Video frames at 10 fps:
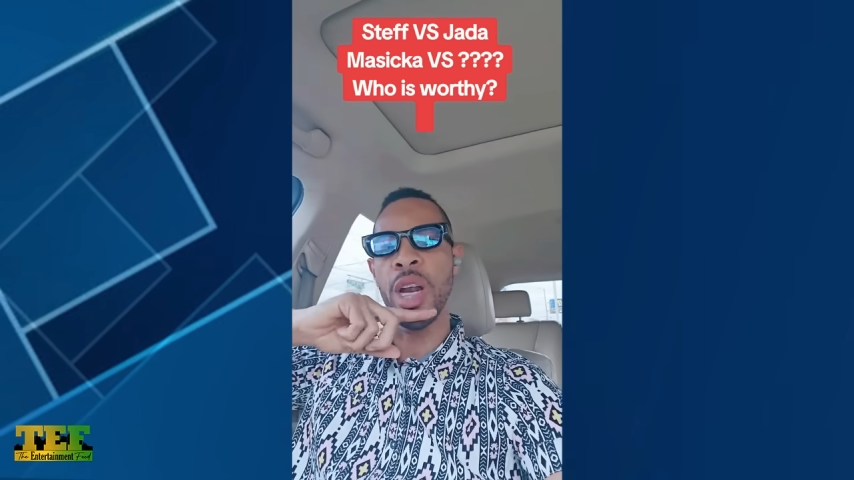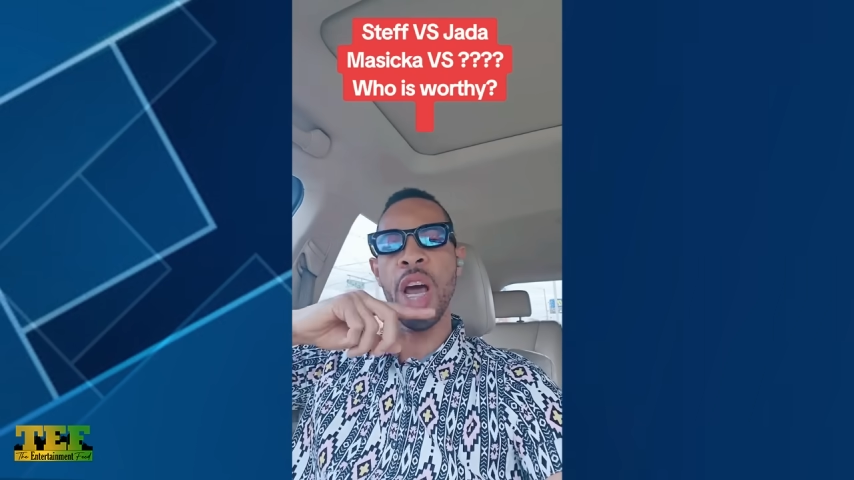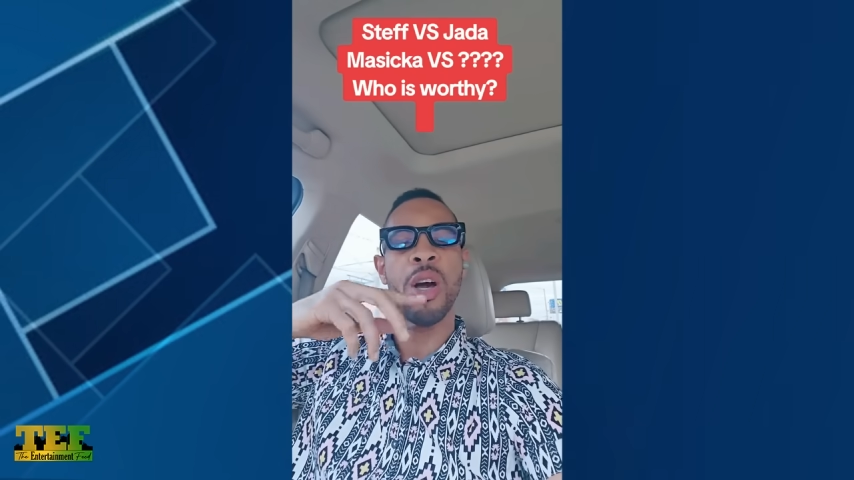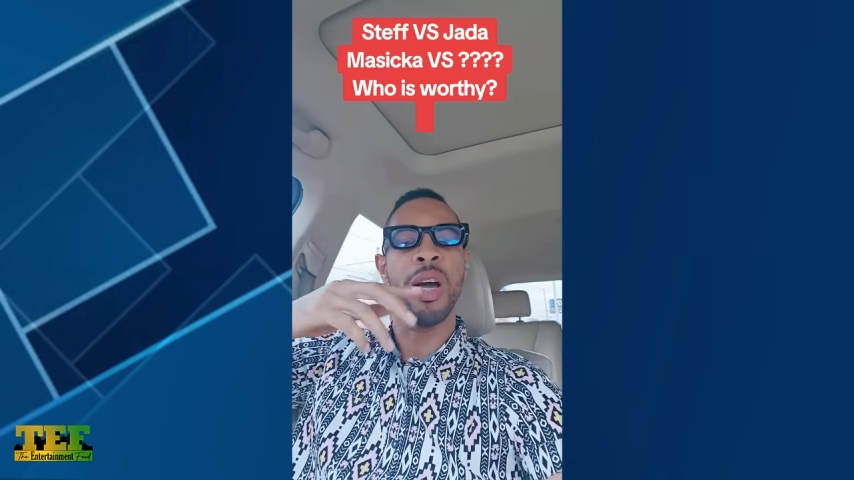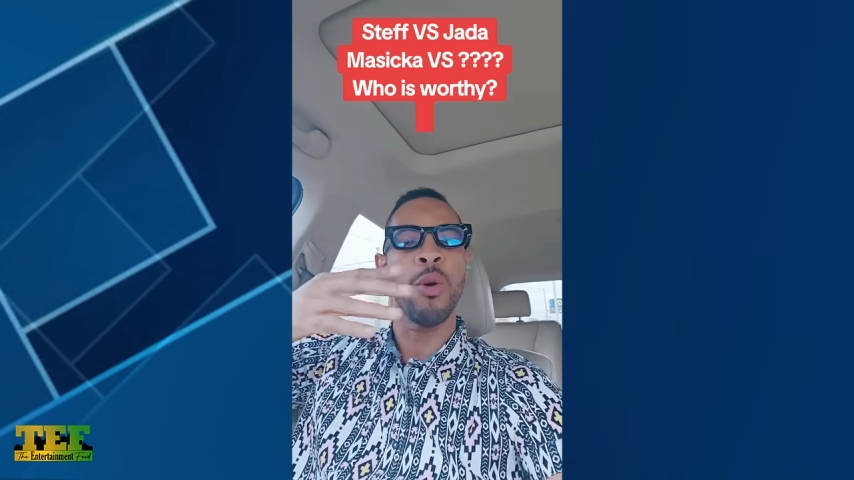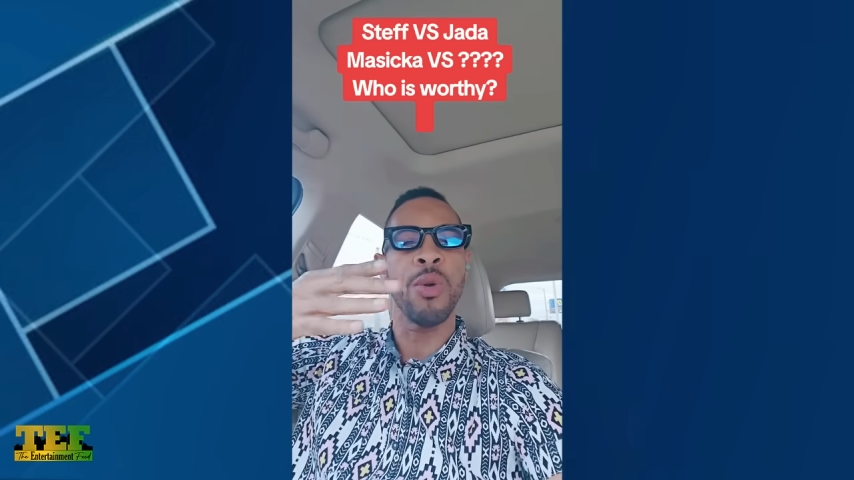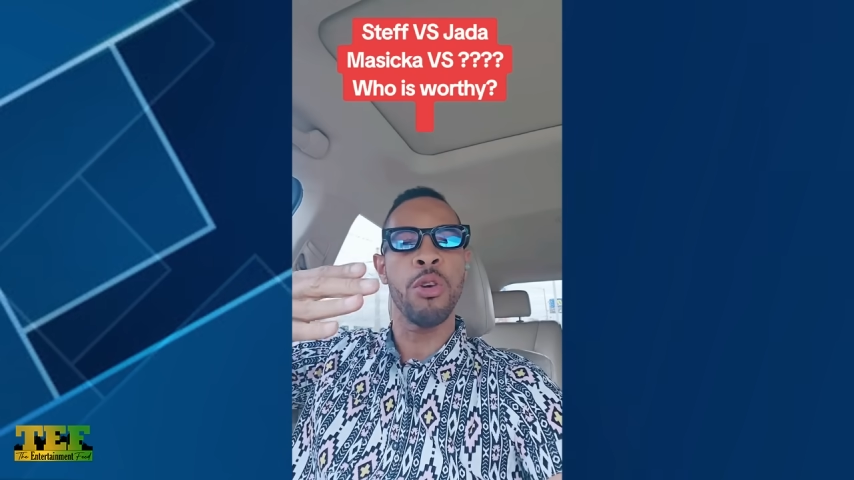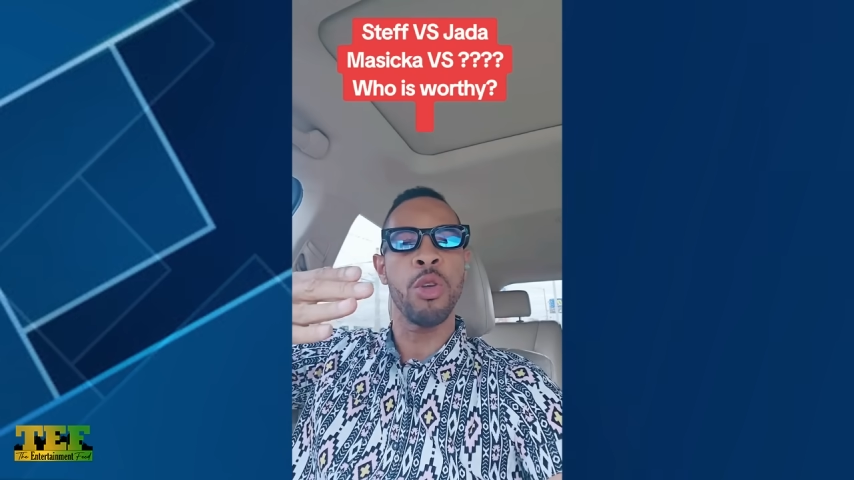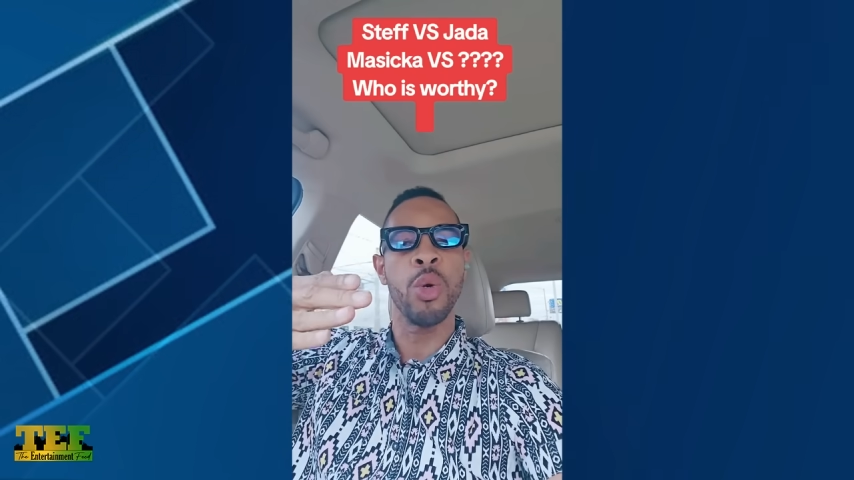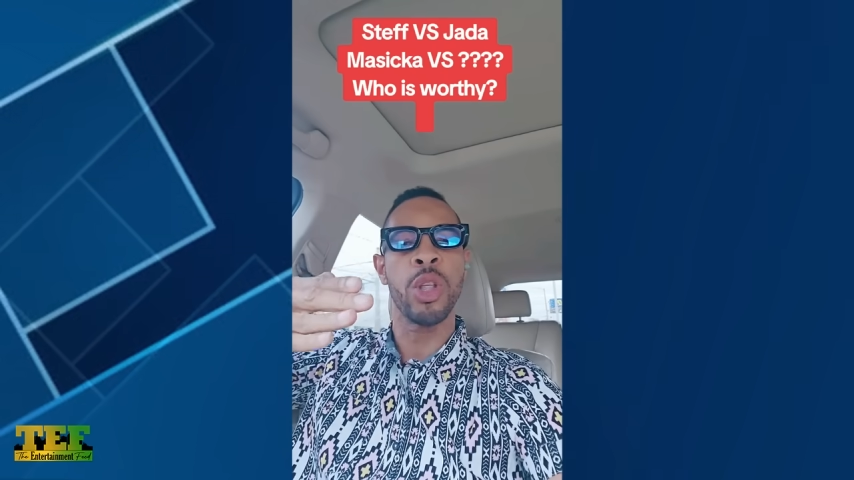You're not a
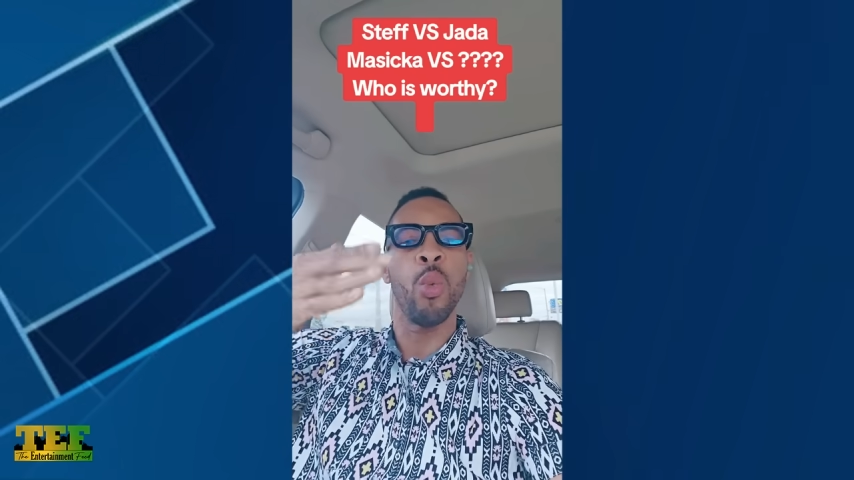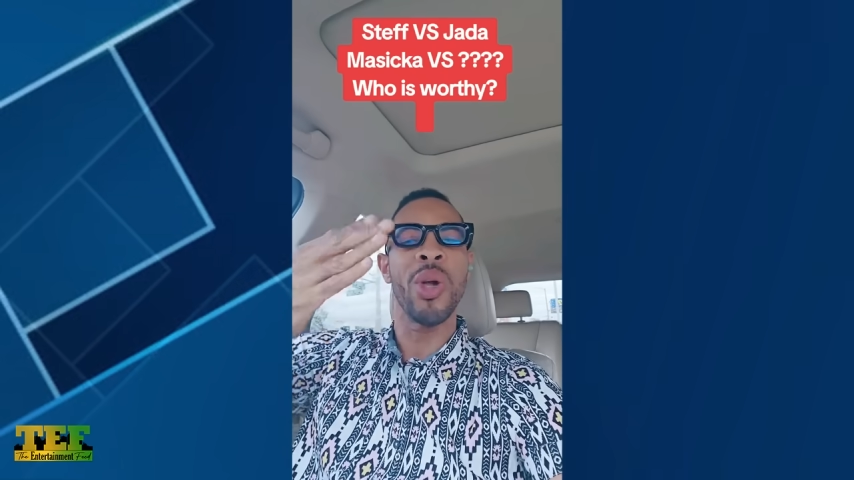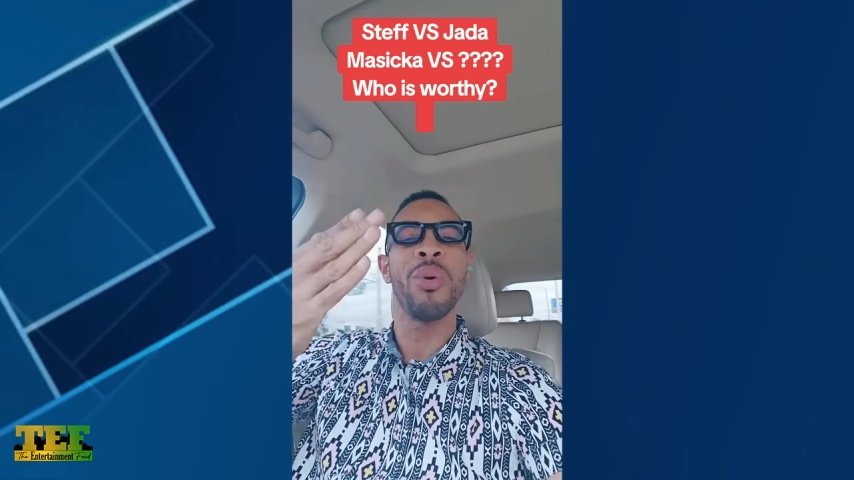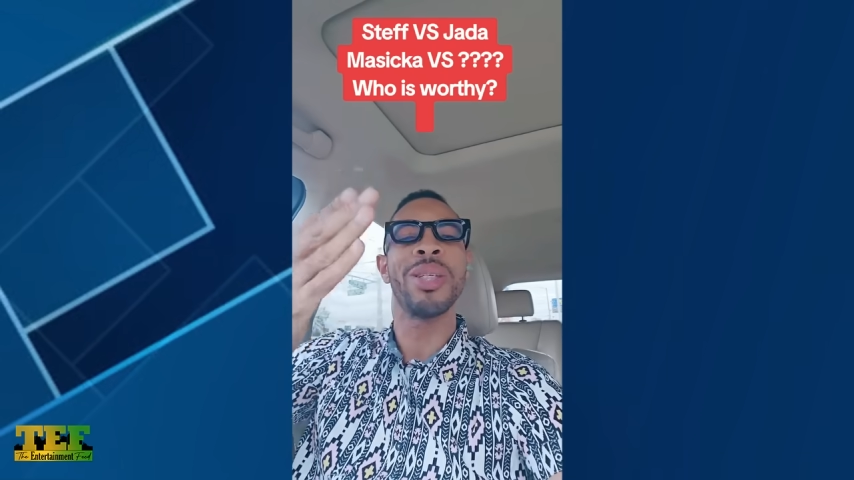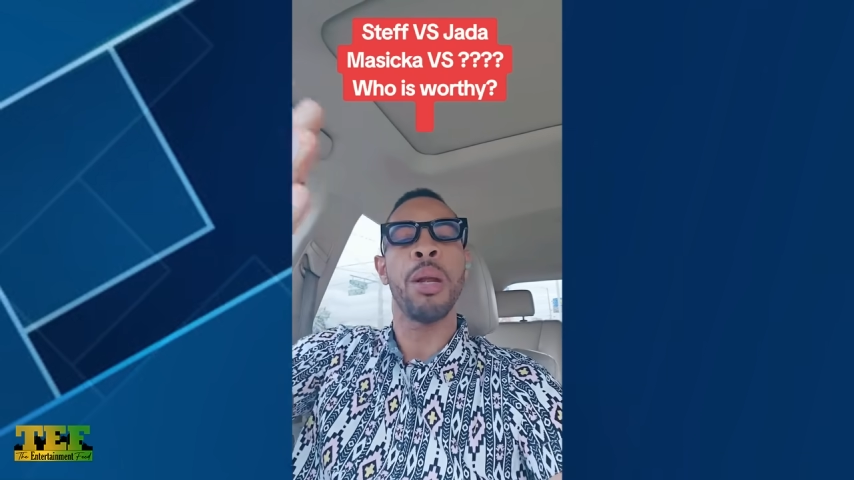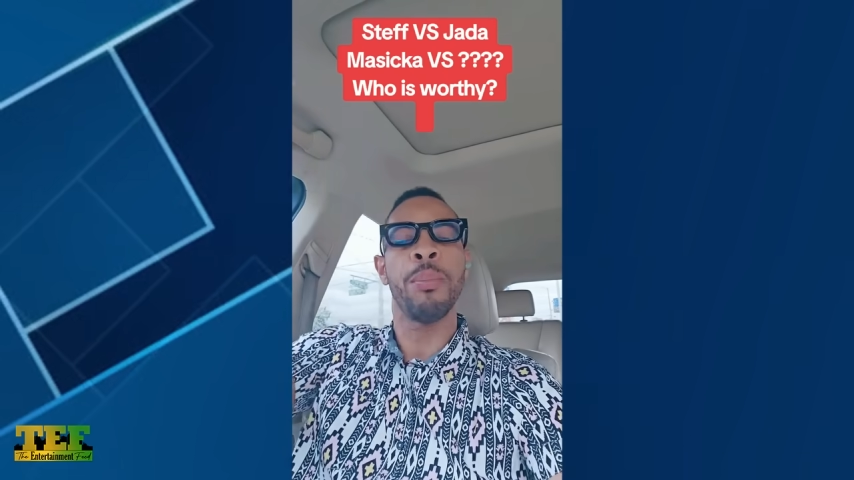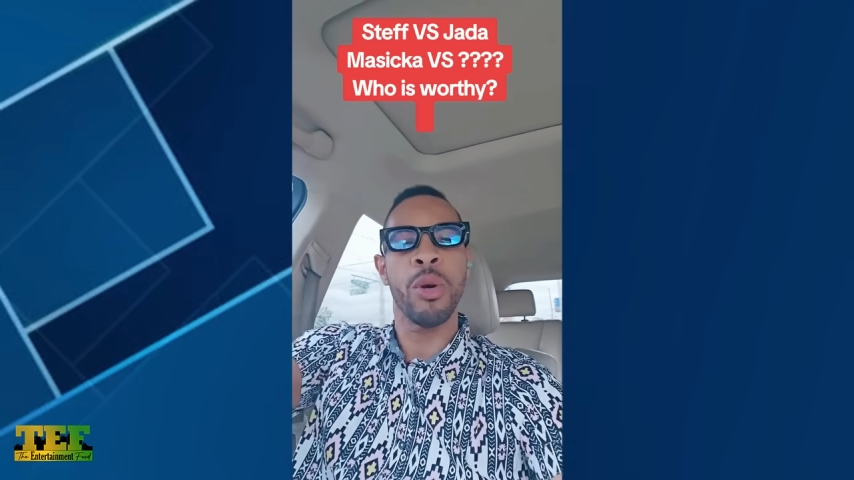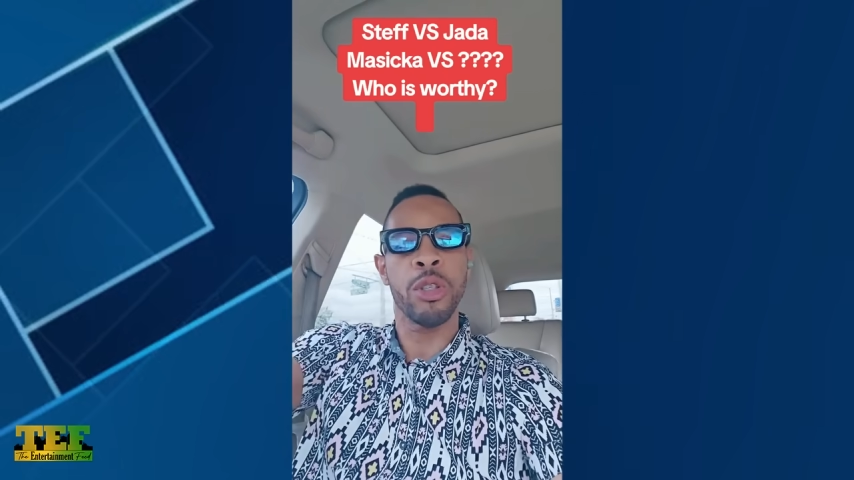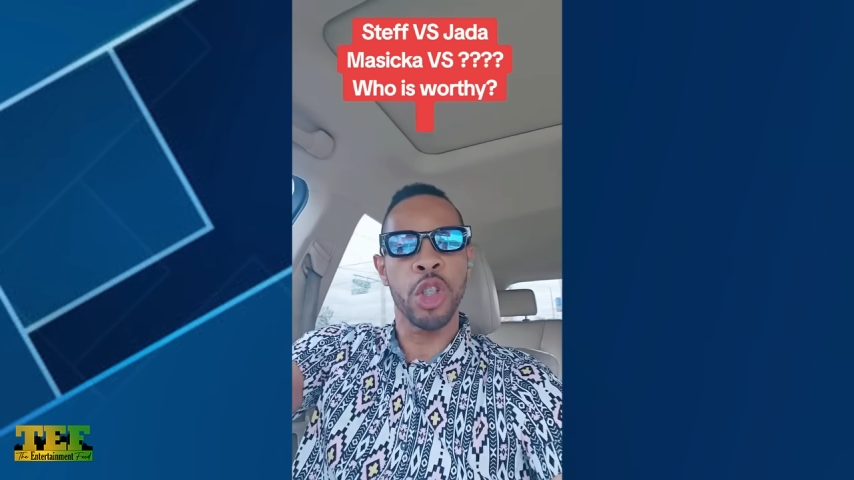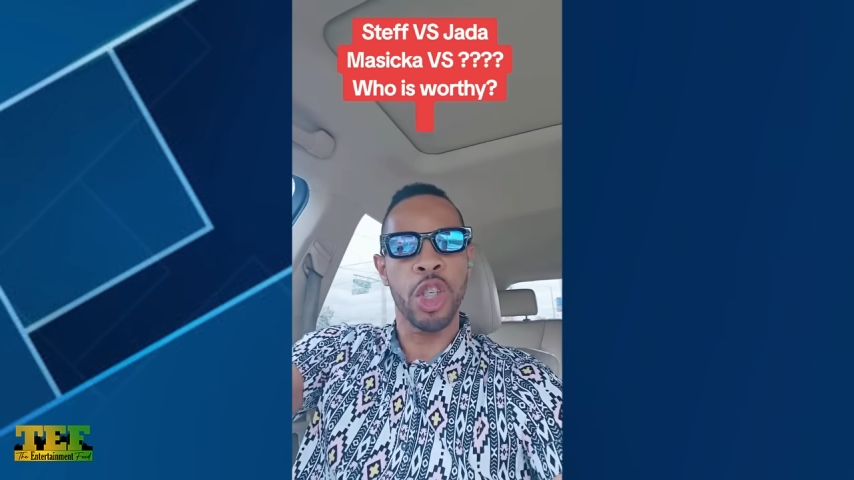career youth. Where is that
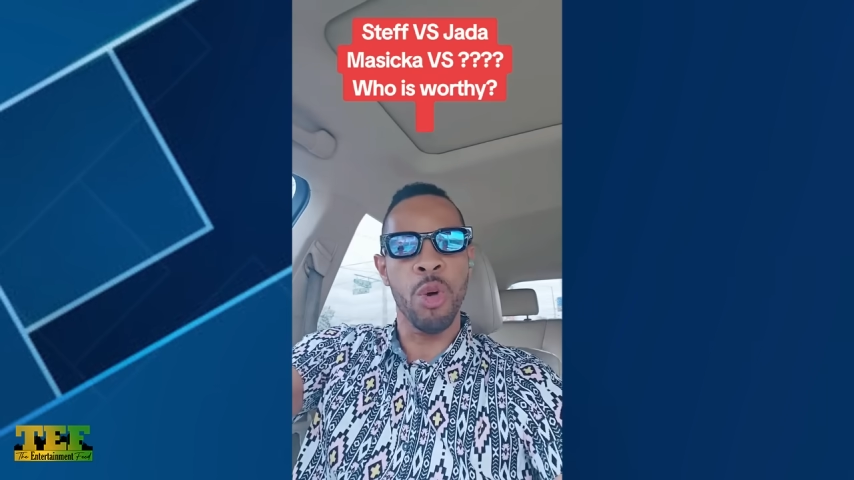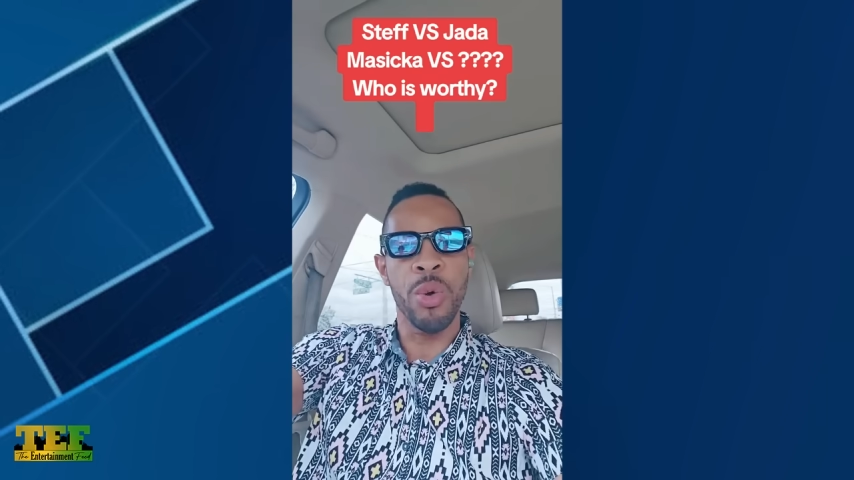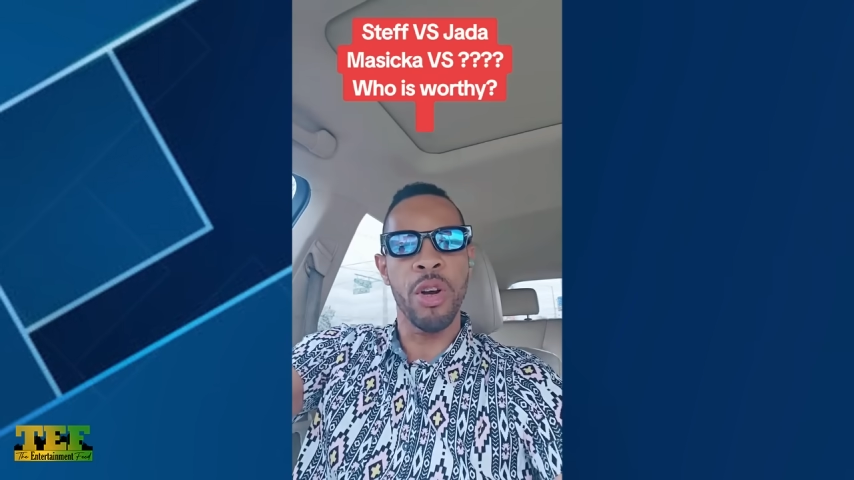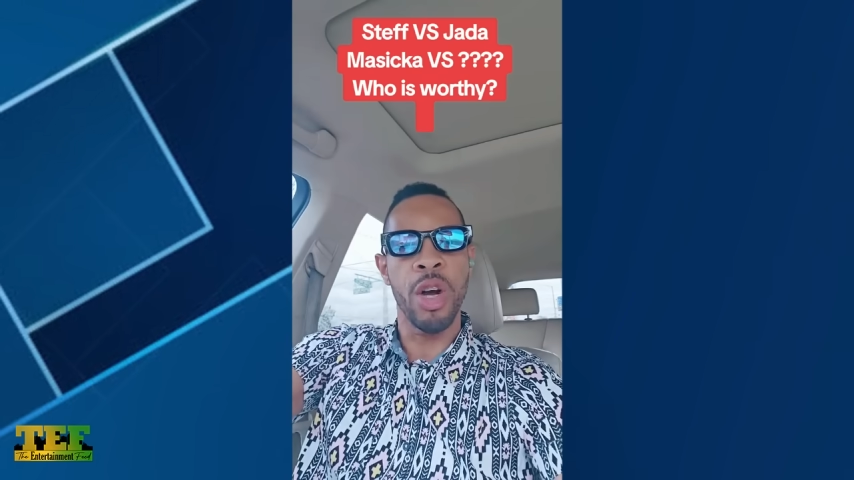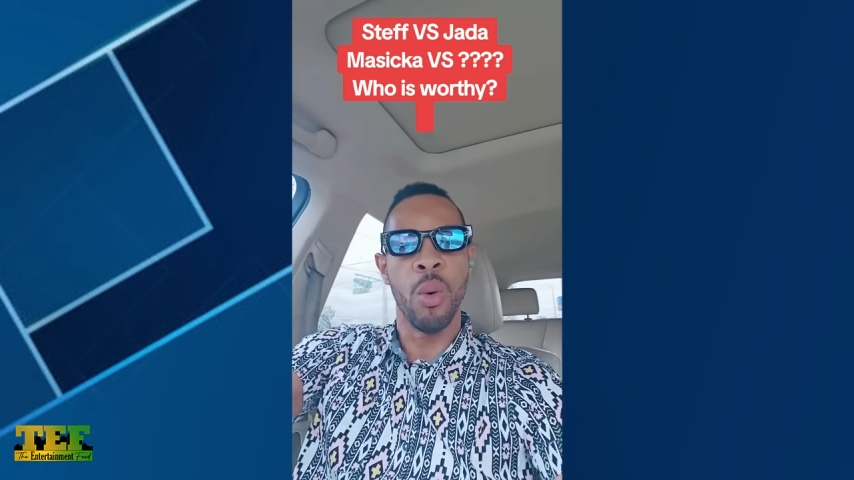person's career